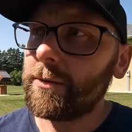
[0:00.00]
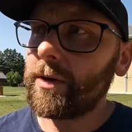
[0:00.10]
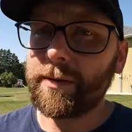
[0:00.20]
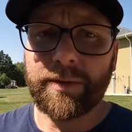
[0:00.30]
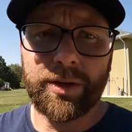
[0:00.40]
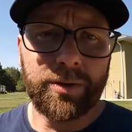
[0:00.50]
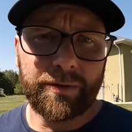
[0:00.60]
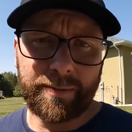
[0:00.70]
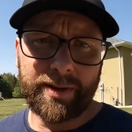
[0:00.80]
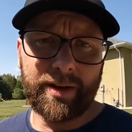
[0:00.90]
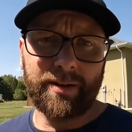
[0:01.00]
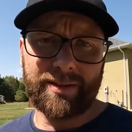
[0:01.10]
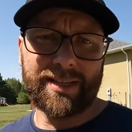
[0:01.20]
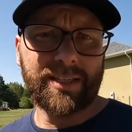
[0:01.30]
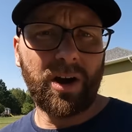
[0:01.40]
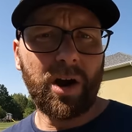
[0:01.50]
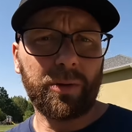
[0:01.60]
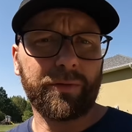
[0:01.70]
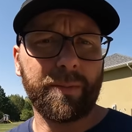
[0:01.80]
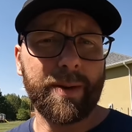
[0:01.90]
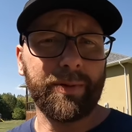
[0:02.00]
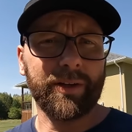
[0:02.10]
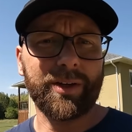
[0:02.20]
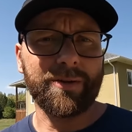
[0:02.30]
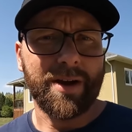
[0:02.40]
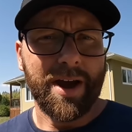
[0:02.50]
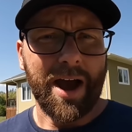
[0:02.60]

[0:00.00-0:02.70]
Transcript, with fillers: I wanted them to do it from in there because that's awkward for people to do.